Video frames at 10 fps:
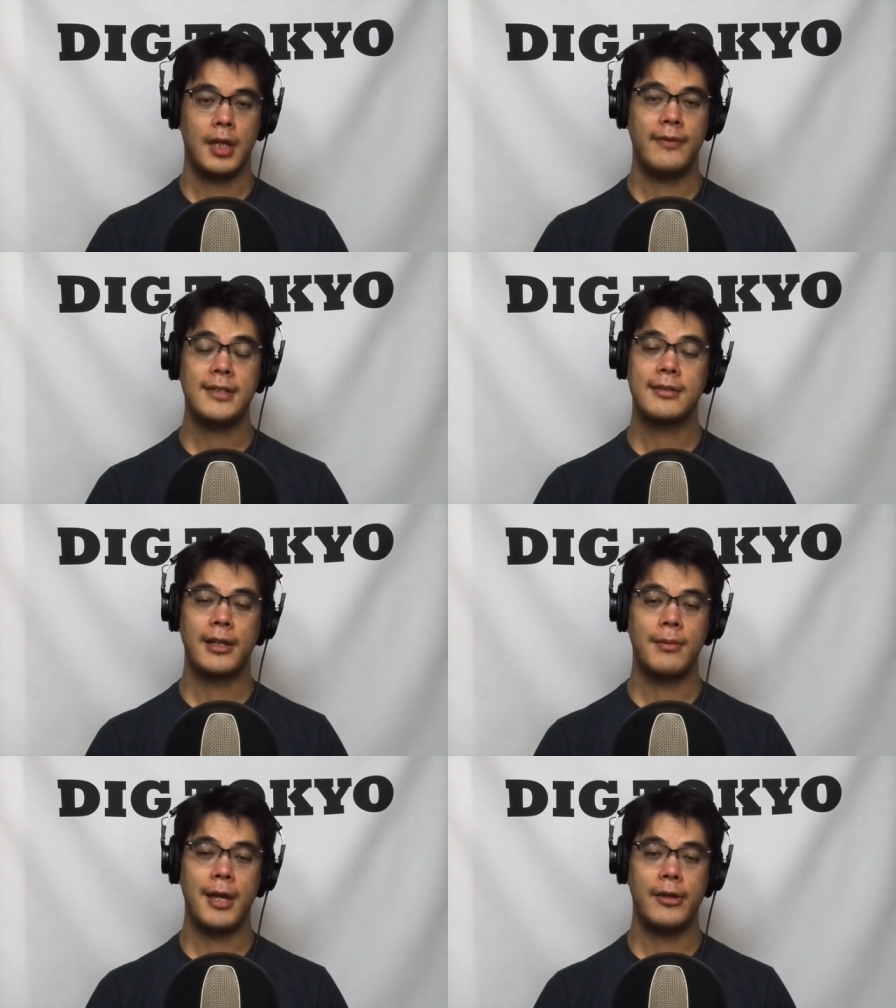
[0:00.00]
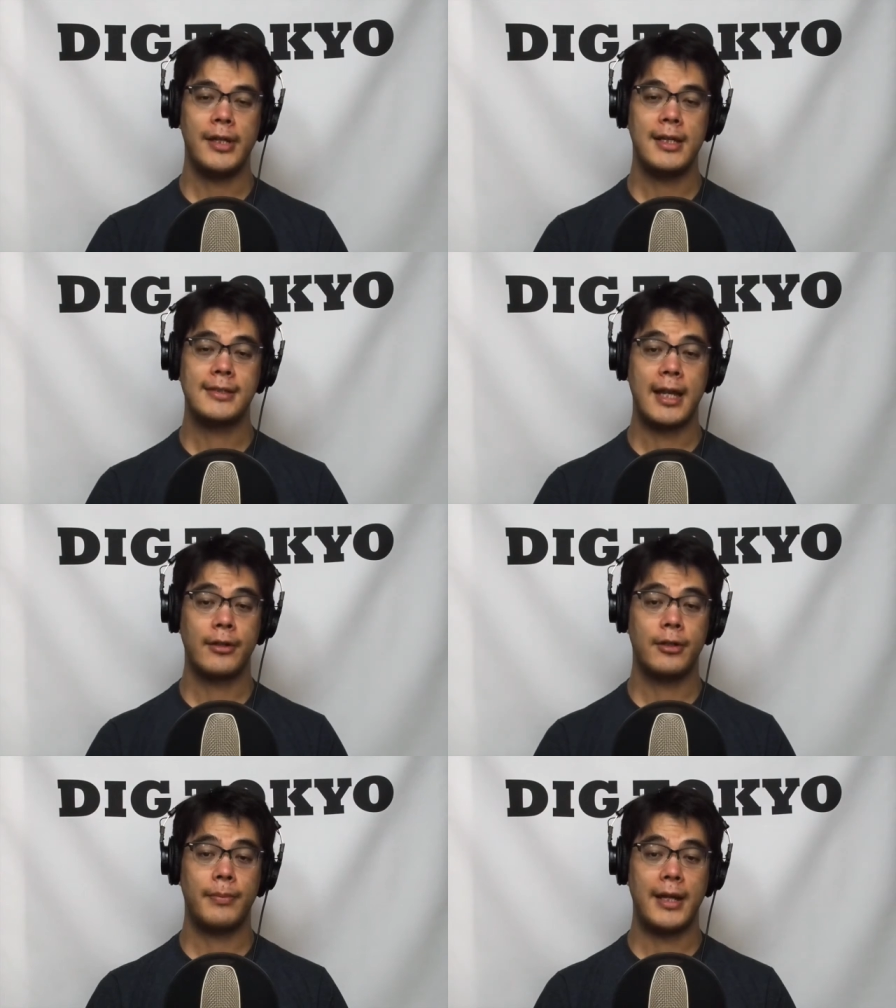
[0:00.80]
This documentary is
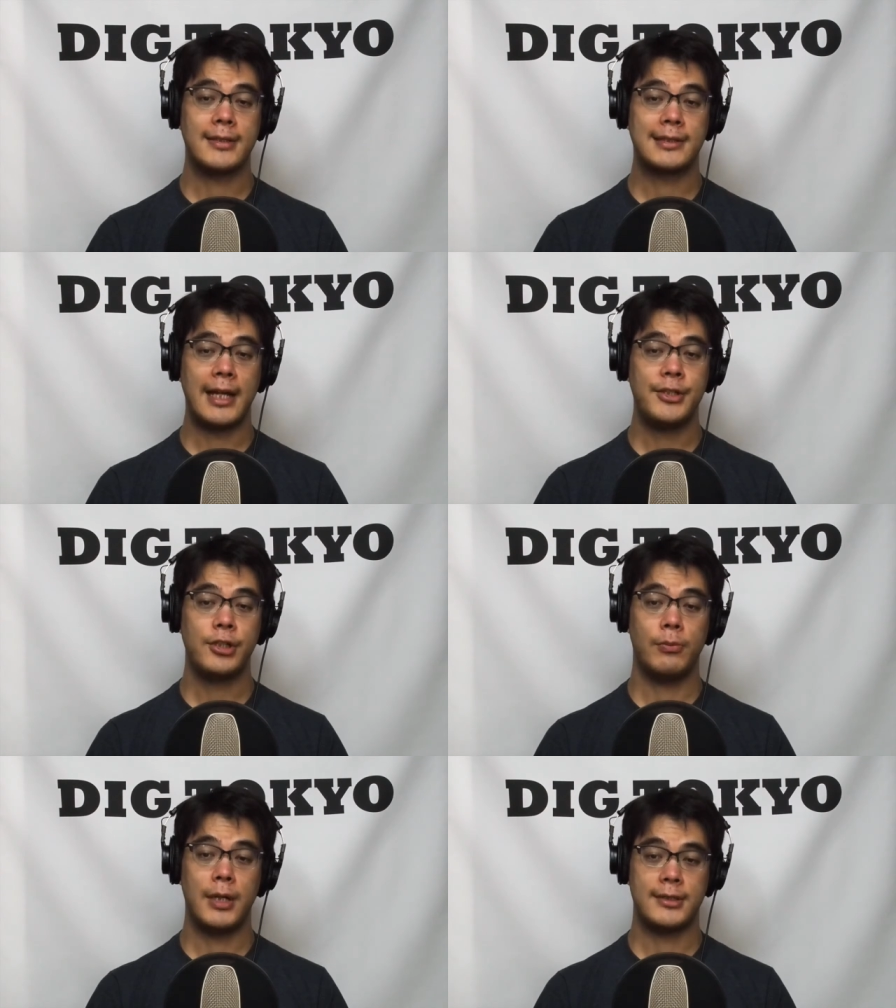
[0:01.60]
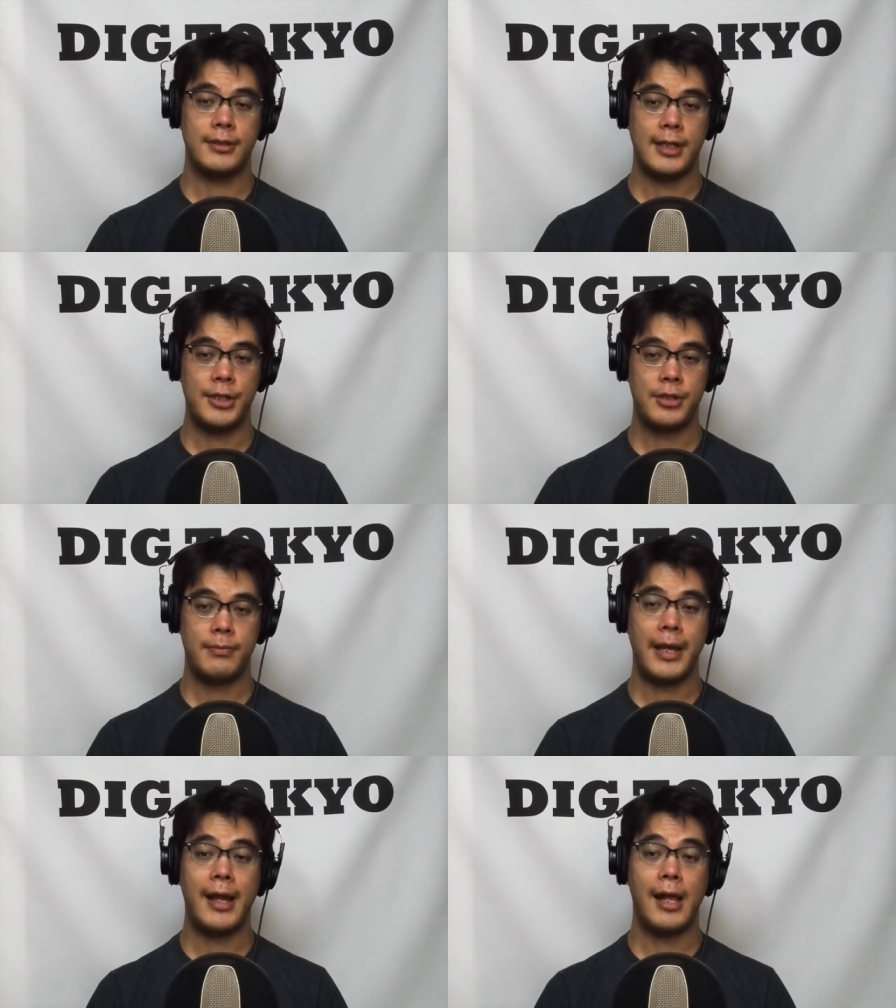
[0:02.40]
anchored by a slideshow presentation
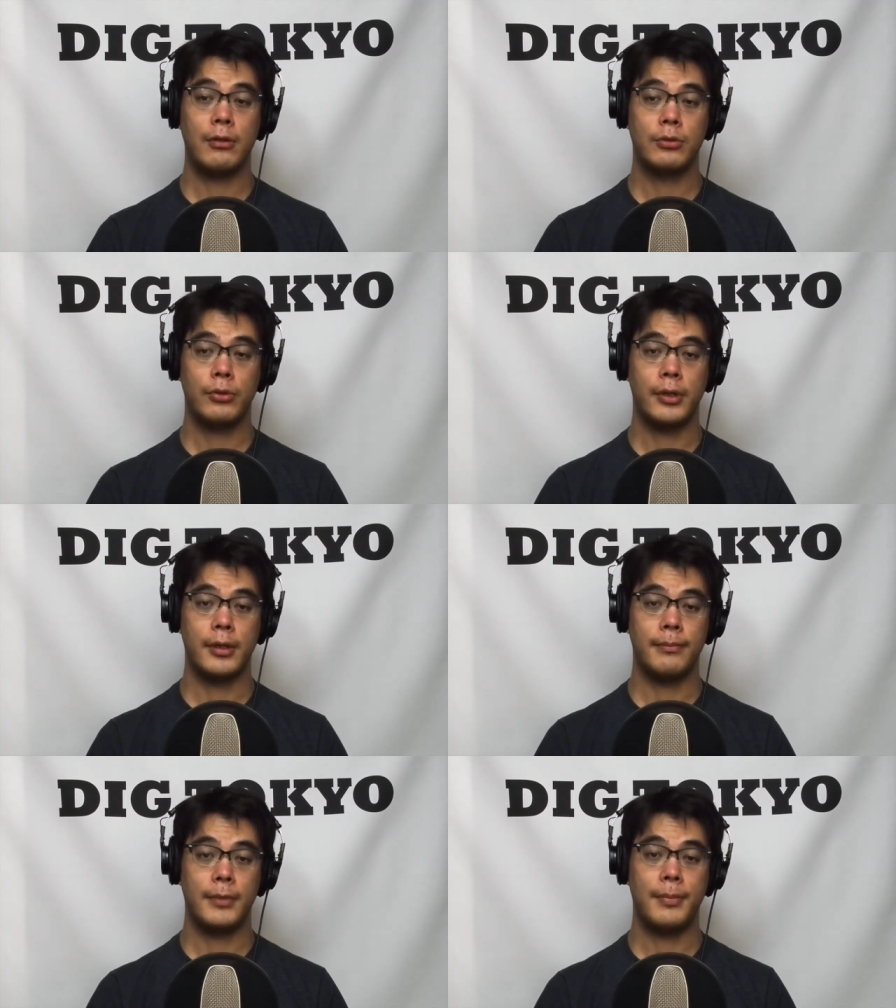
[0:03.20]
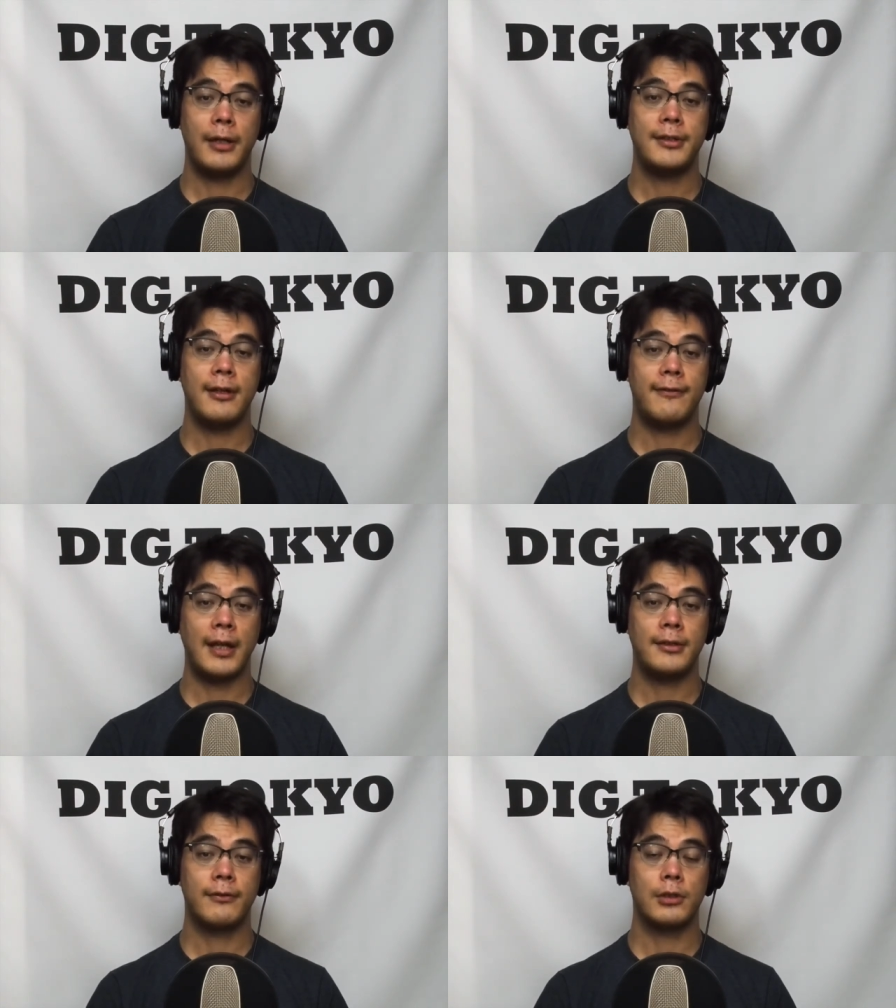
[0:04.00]
by Al Gore about the
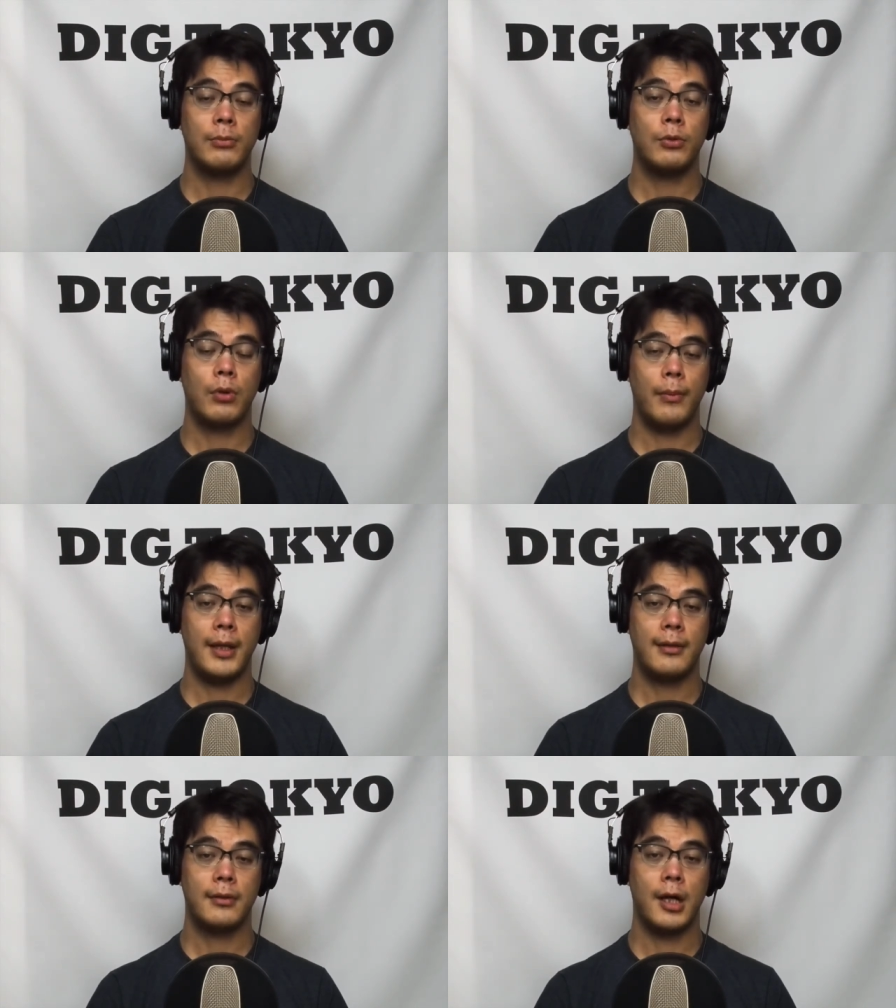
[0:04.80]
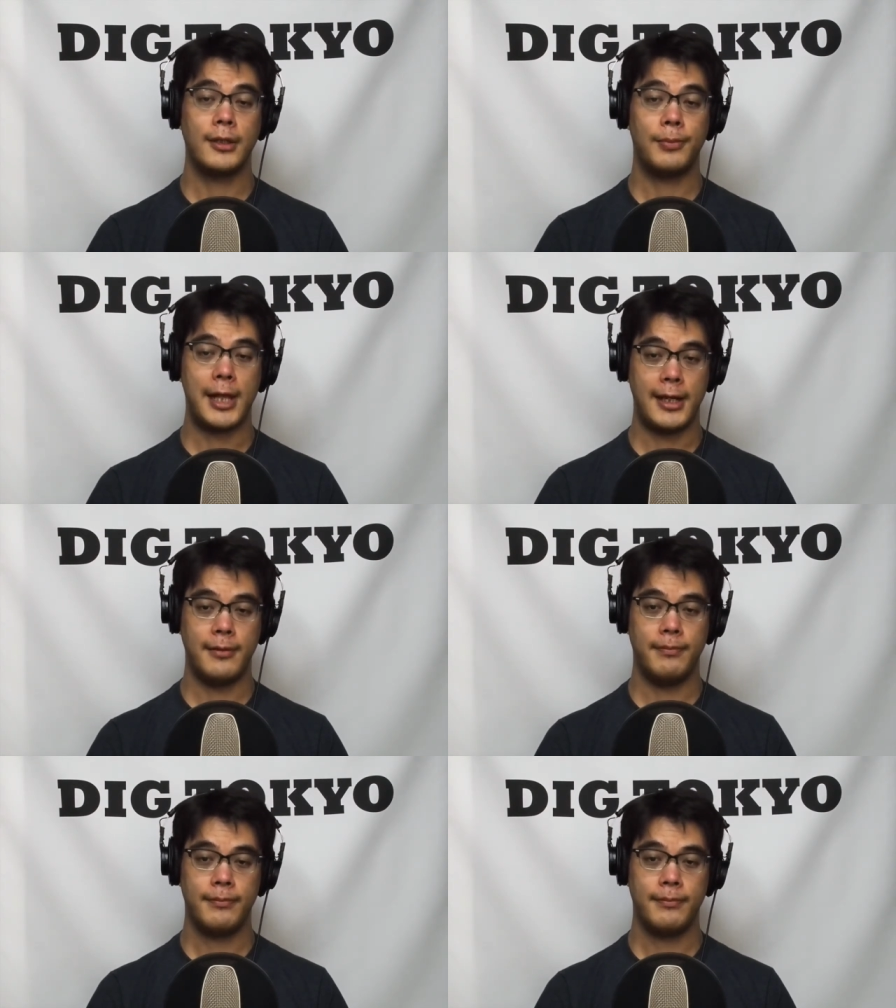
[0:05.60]
effect of global warming on the planet.